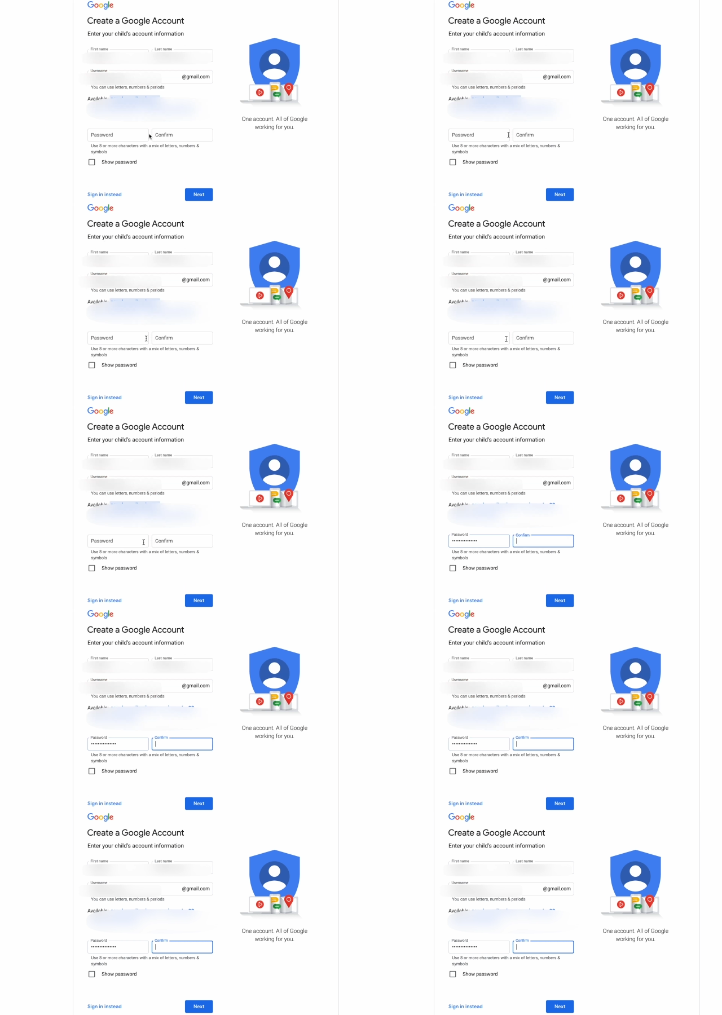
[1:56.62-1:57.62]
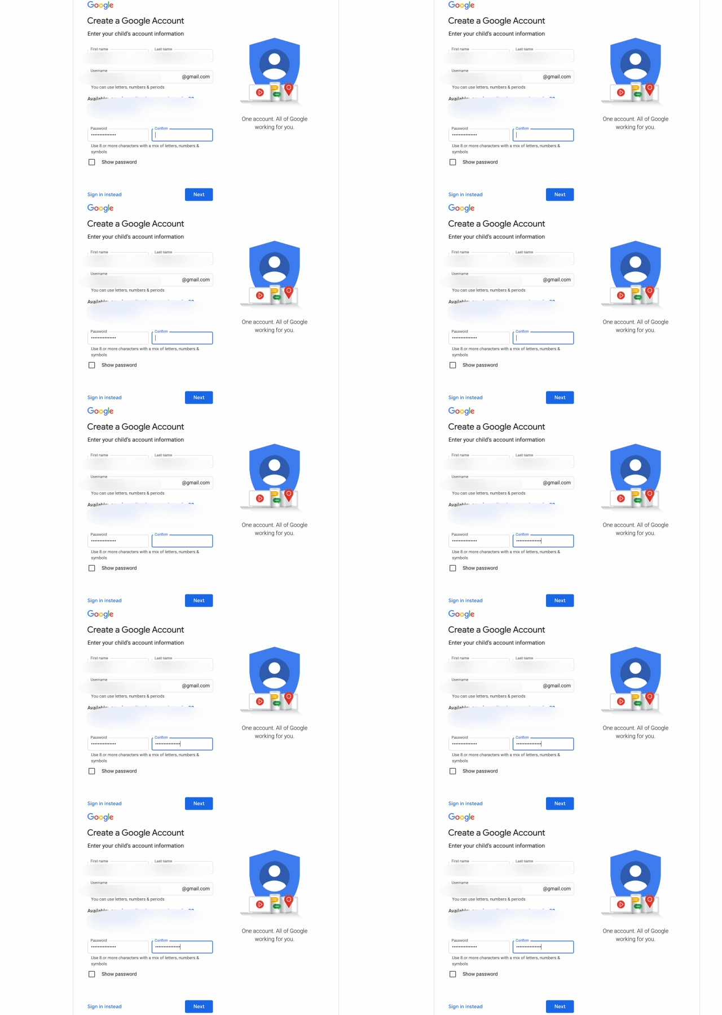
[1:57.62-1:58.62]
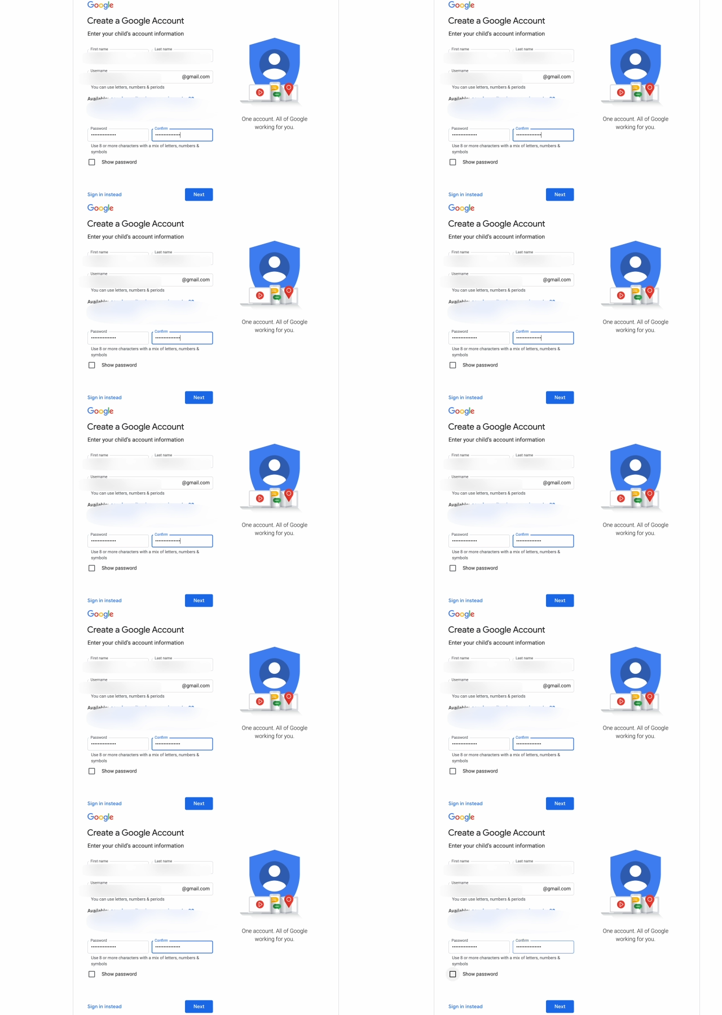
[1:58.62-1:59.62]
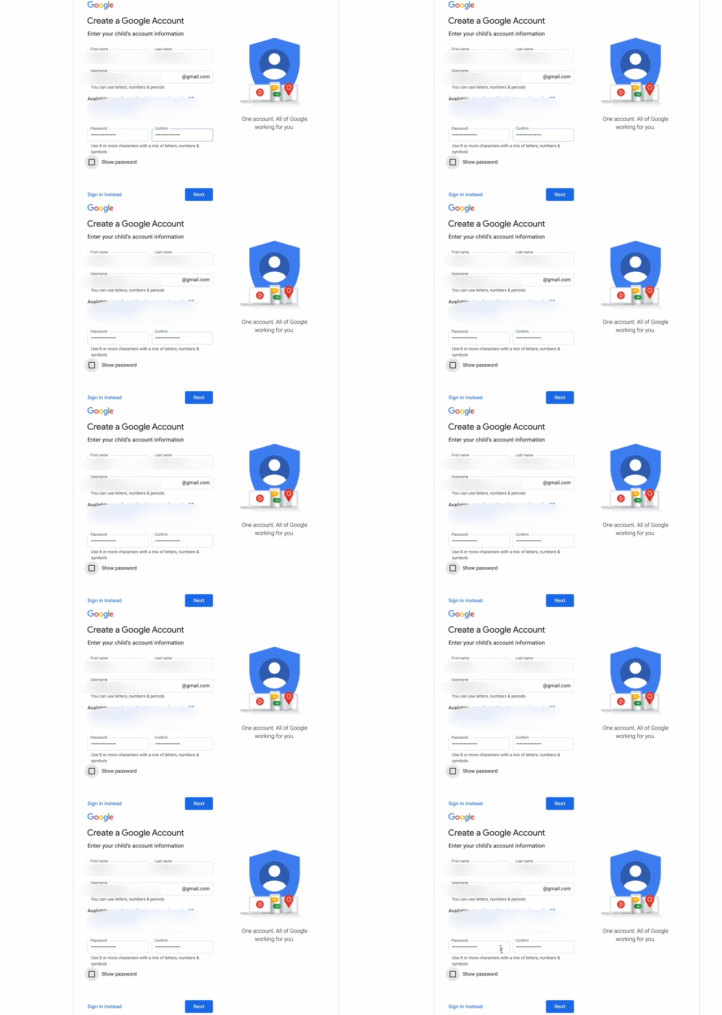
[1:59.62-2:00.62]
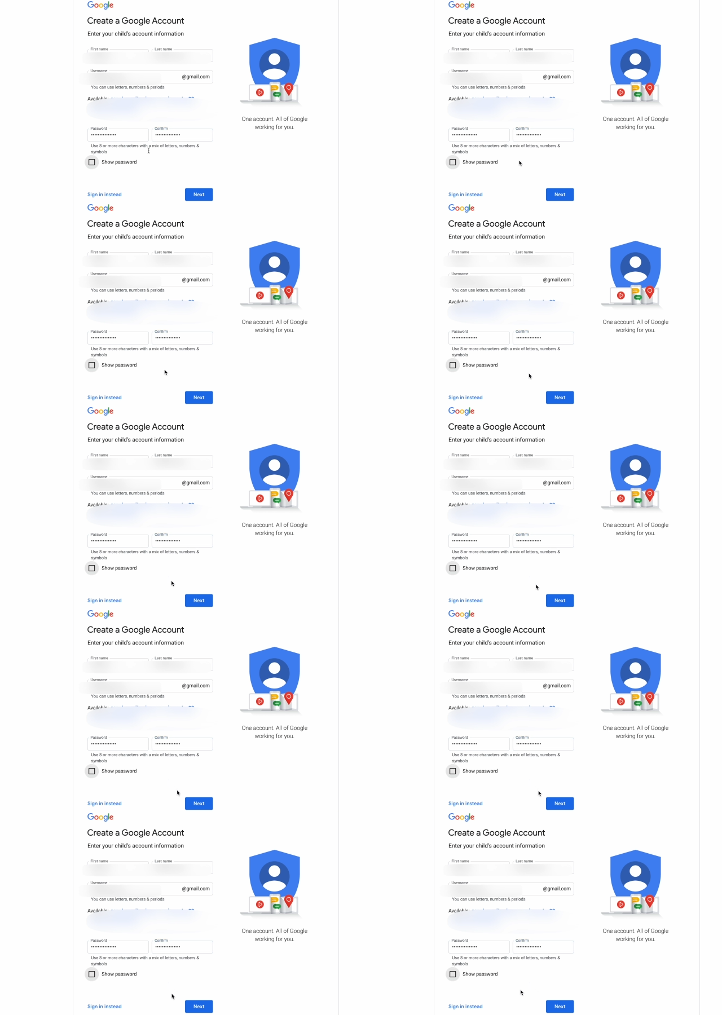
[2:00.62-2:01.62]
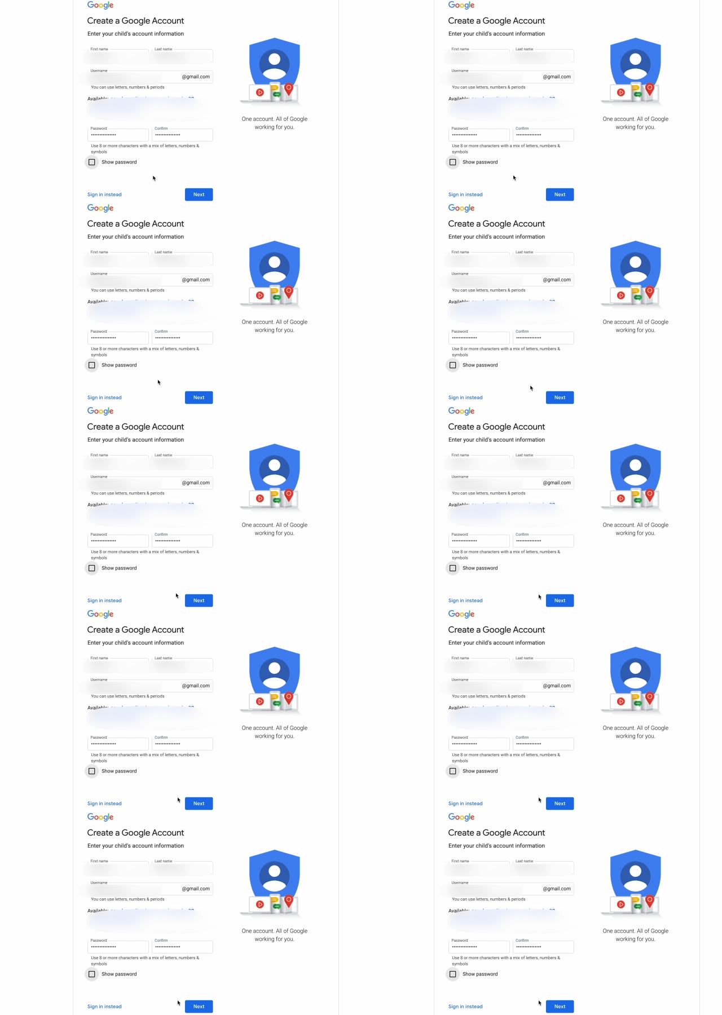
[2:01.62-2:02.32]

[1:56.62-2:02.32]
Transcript: [unreadable: no face in view]